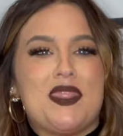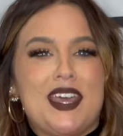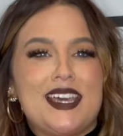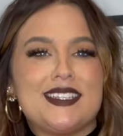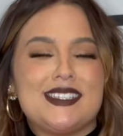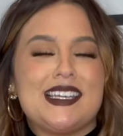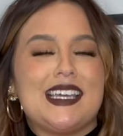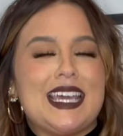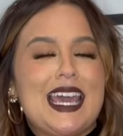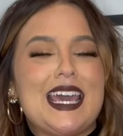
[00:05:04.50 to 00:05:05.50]
this
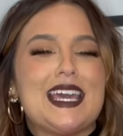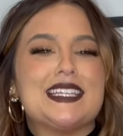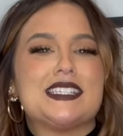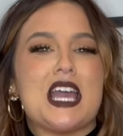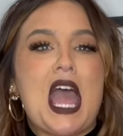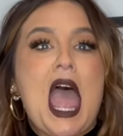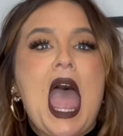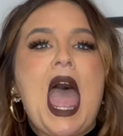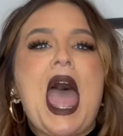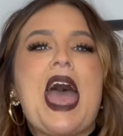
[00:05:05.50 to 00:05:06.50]
is
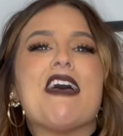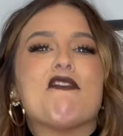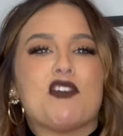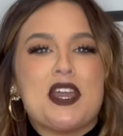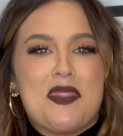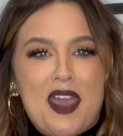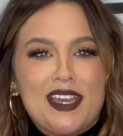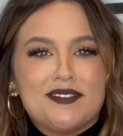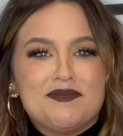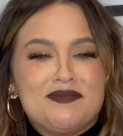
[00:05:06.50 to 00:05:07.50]

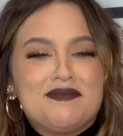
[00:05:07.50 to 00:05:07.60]
everything.